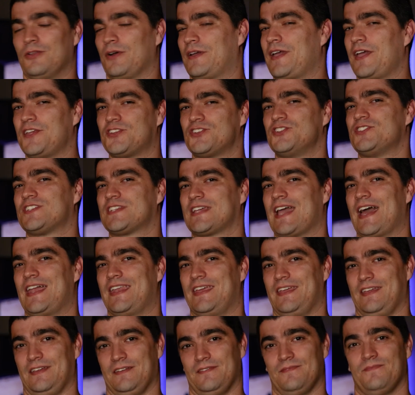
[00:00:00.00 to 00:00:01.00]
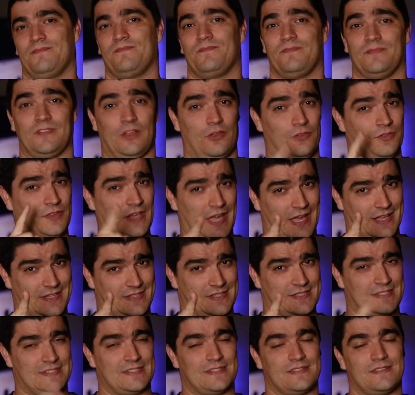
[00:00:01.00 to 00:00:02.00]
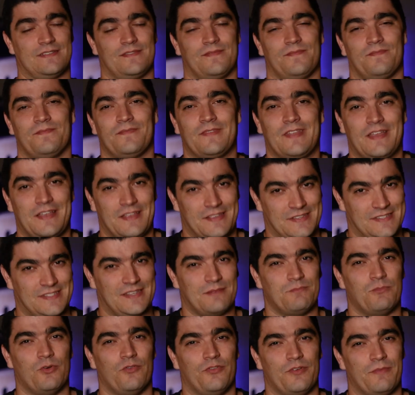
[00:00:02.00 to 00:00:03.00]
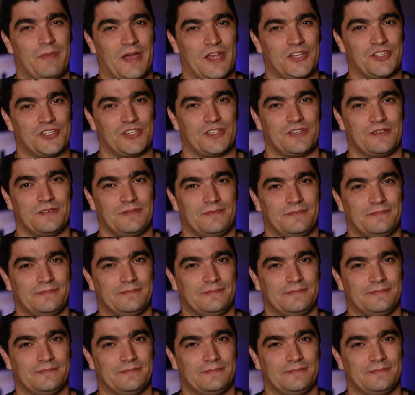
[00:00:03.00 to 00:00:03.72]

Location scanning. Now that's some movie magic.